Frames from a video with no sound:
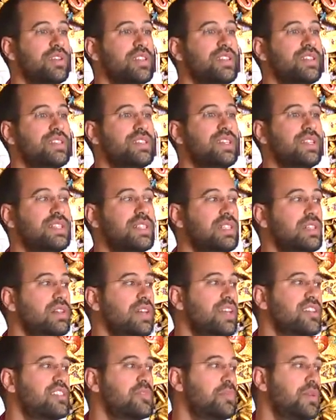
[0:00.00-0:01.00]
the subtle
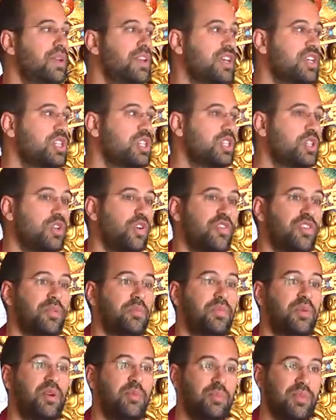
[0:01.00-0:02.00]
explanation of
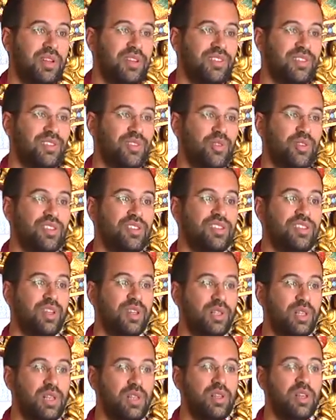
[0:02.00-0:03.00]
impermanence, or
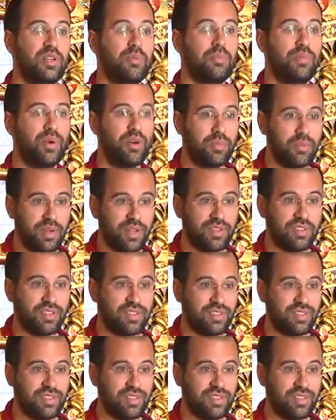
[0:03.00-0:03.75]
subtle impermanence.